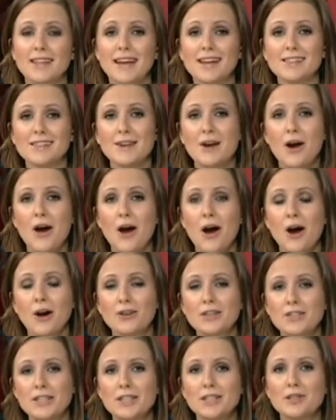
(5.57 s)
guest.
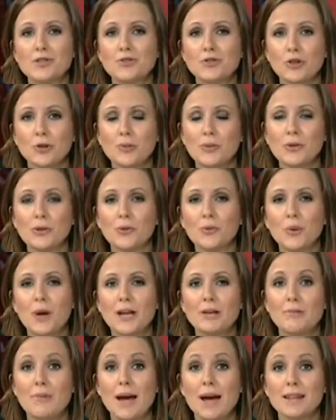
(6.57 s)
RT contributor
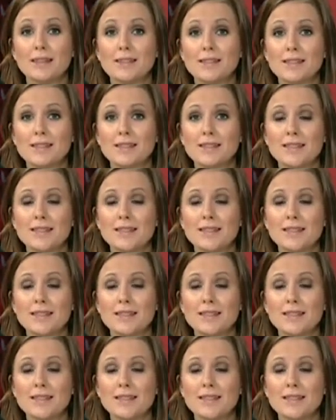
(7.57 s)
Wayne Madsen